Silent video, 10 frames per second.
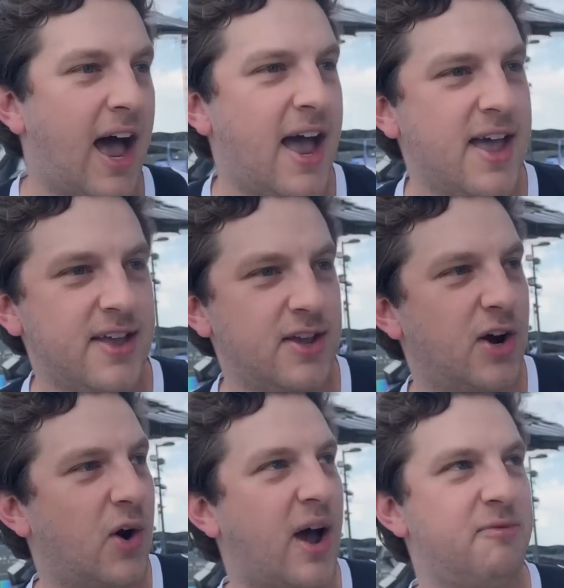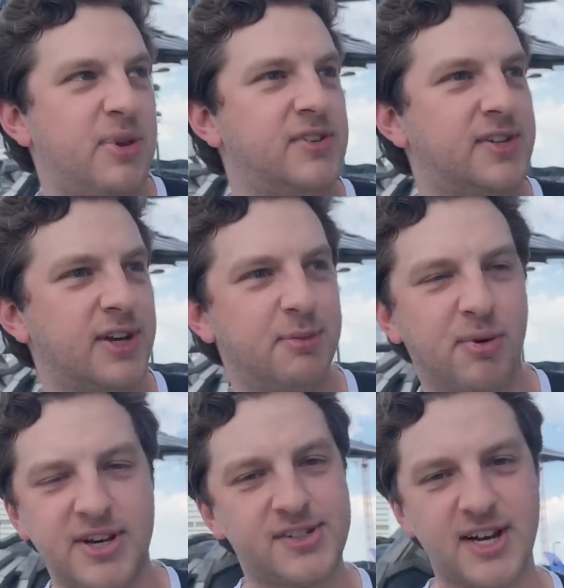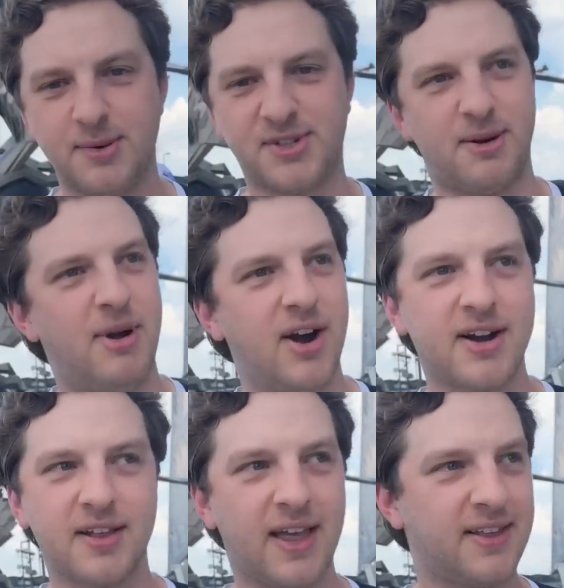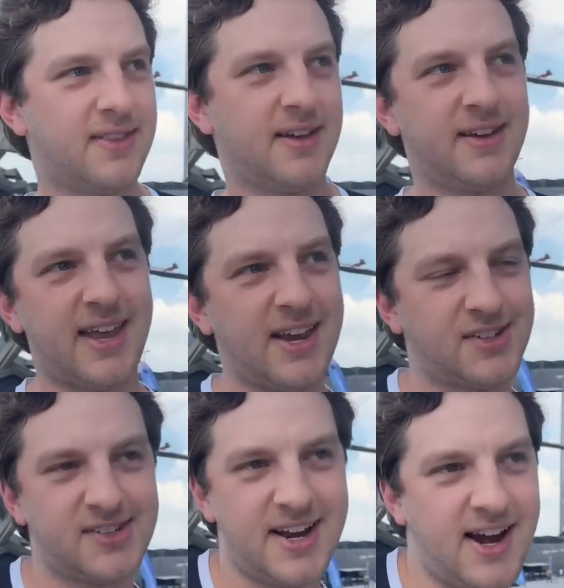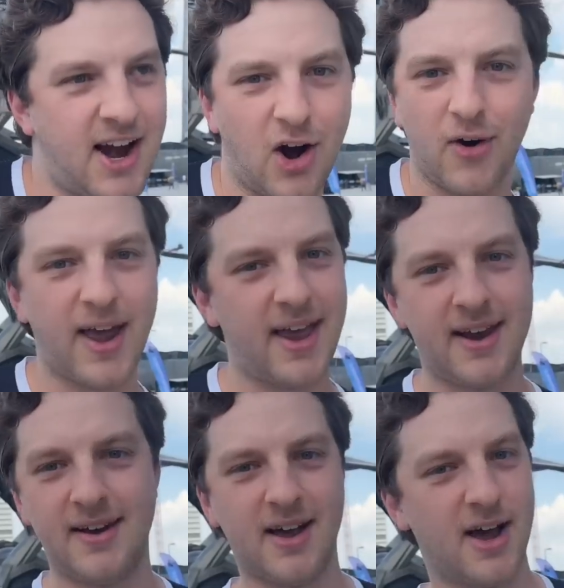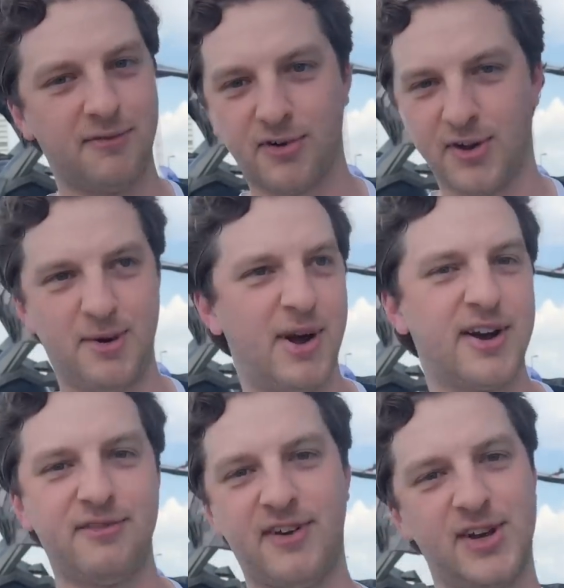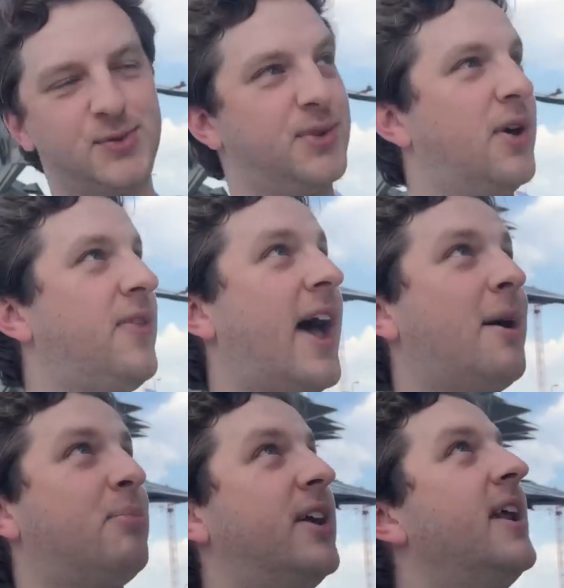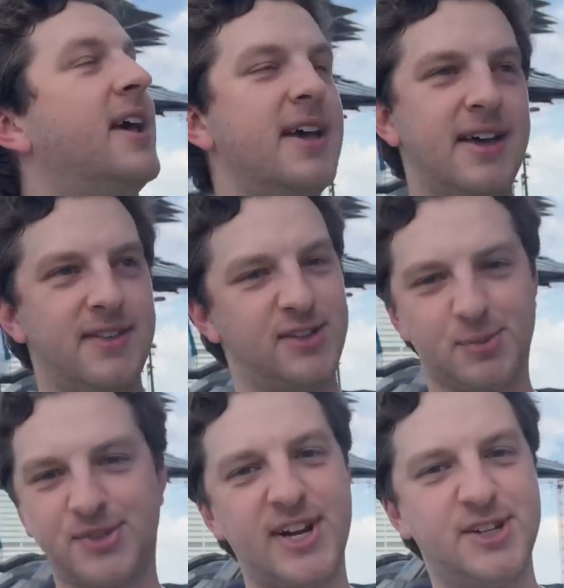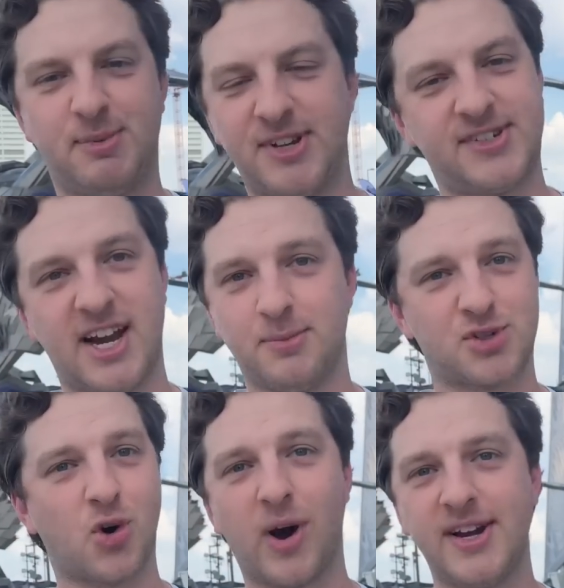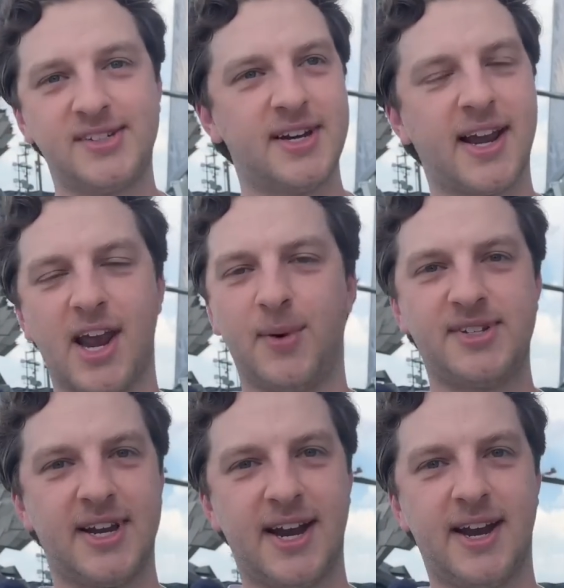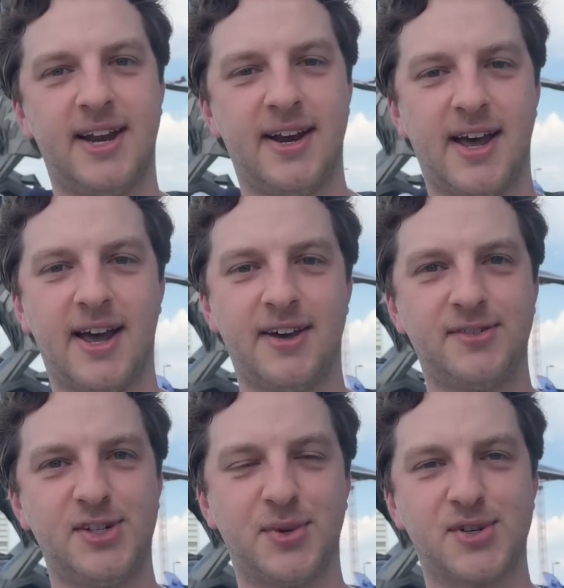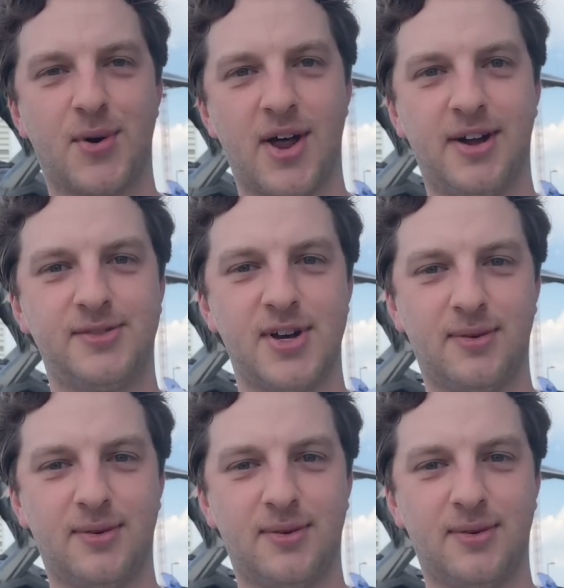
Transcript: I, you know, I've been to plenty of stadiums in America, like the Kansas City Arrowhead. Uh, for all the American fans, will know that. But this Mercedes-Benz Stadium's crazy. I can't wait to get in and uh, see what's going on. So.